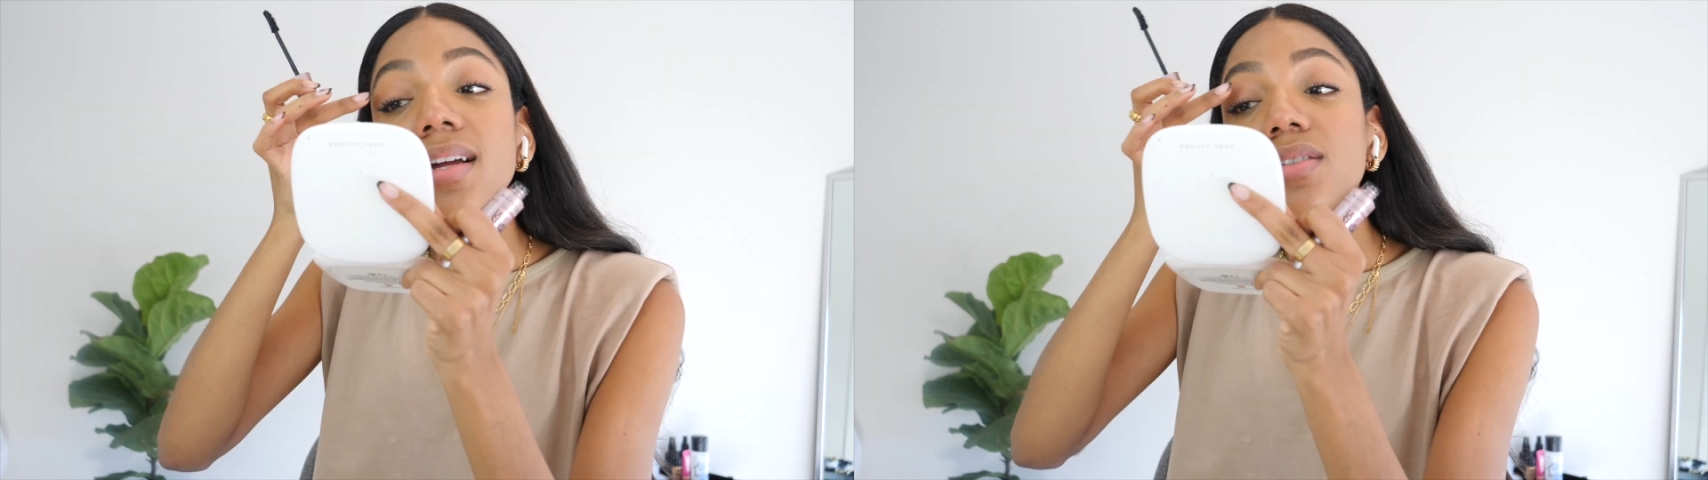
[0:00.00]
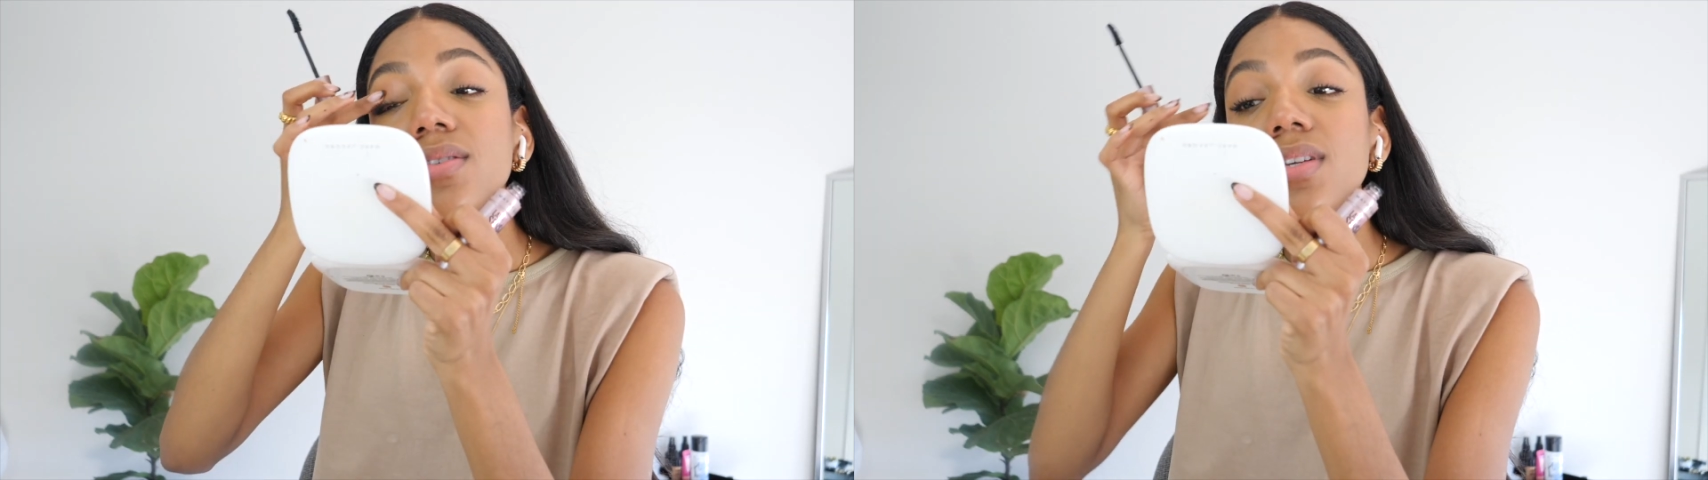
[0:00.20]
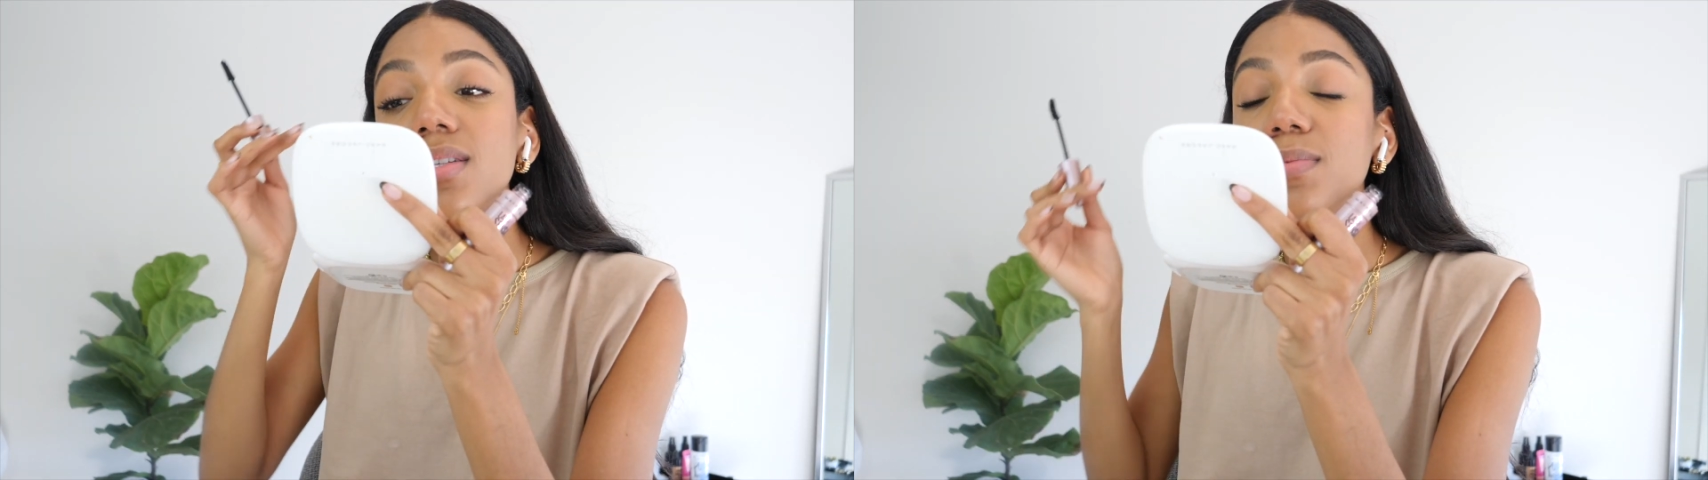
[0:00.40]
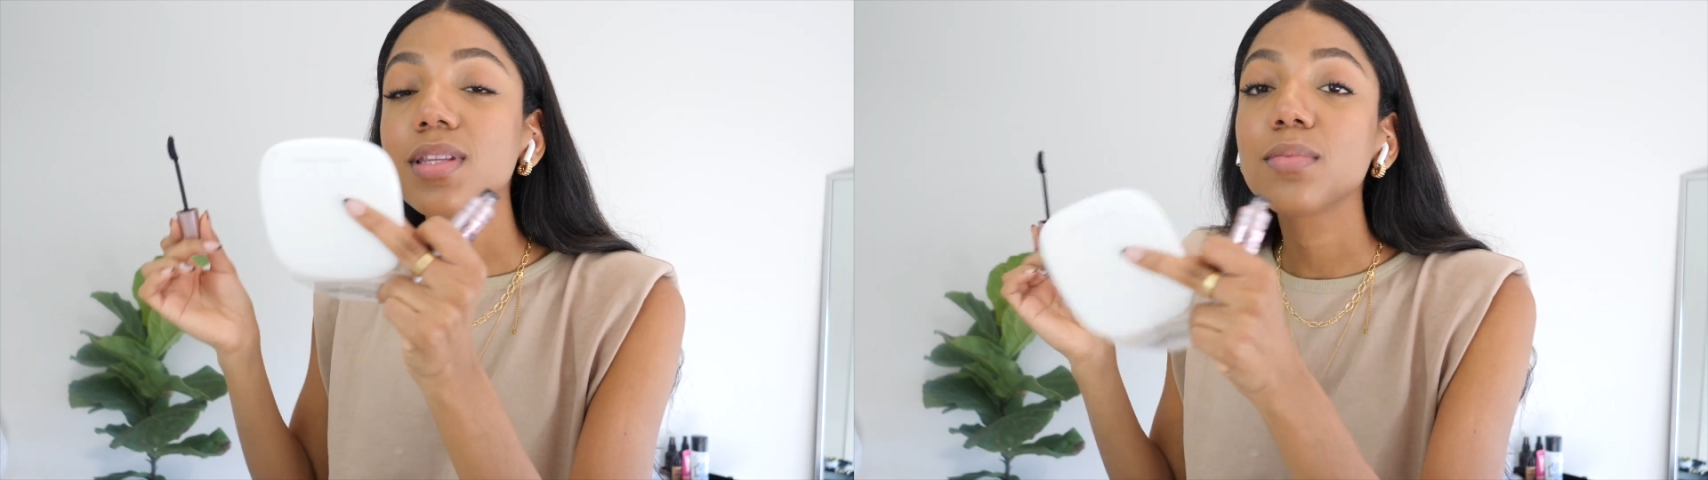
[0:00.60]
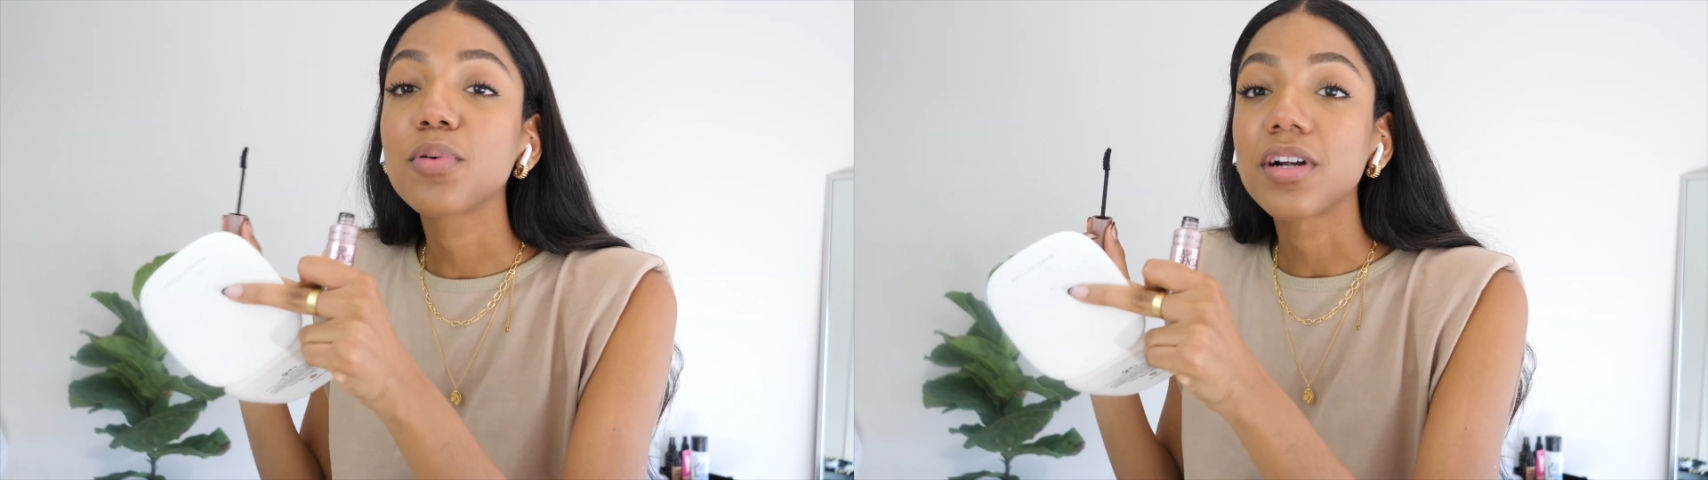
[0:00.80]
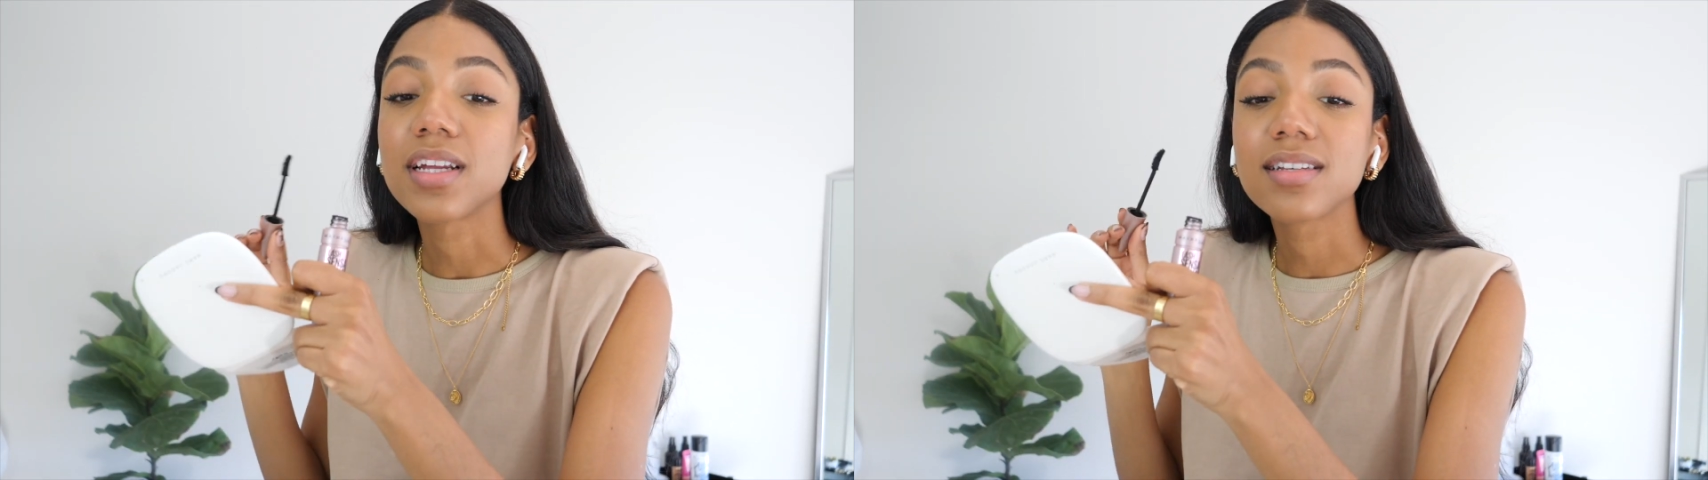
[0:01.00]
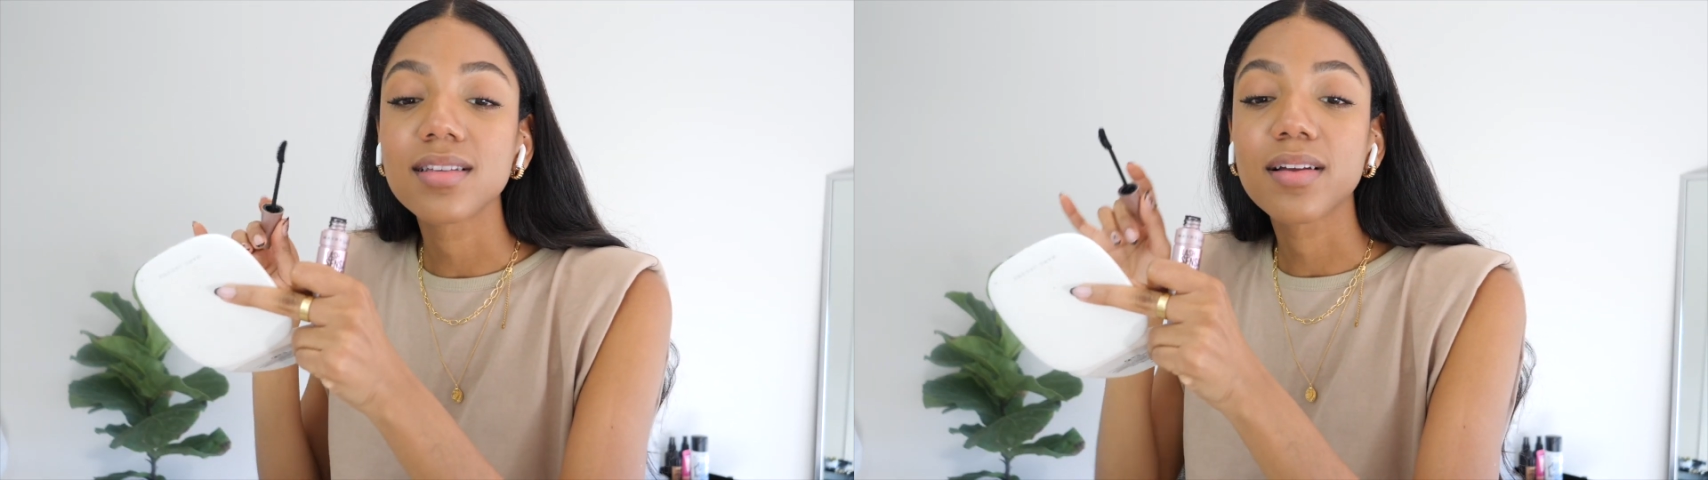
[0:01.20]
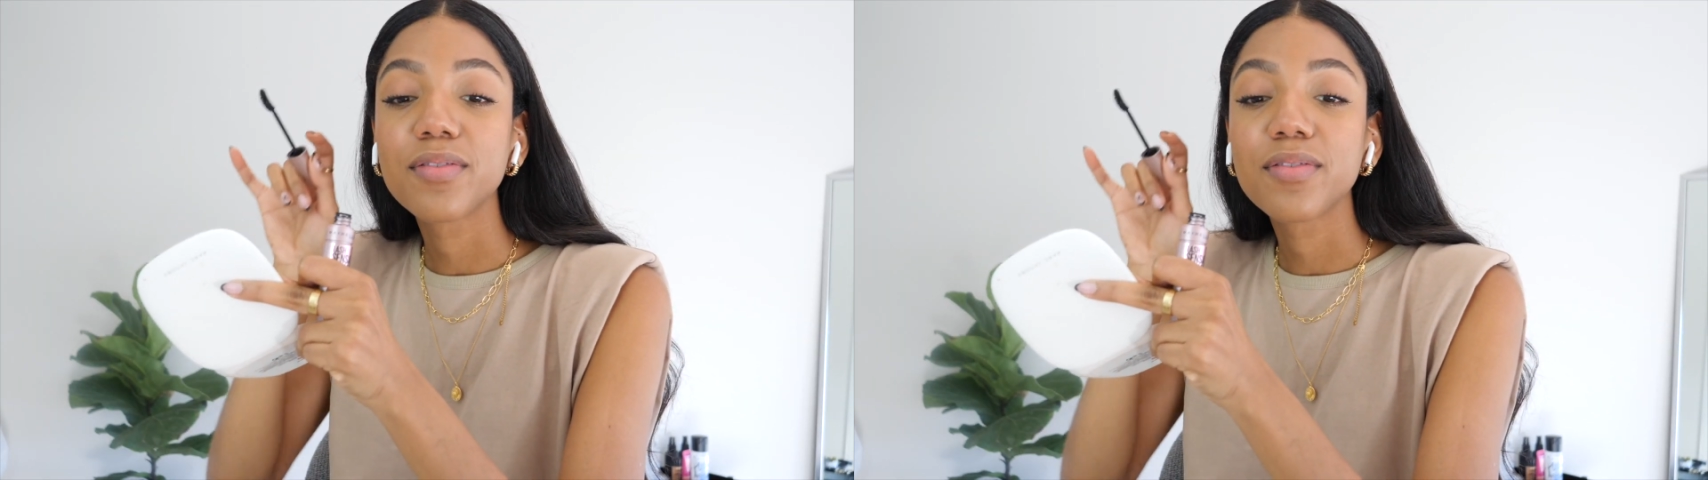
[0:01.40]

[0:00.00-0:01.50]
It just gives me the prettiest like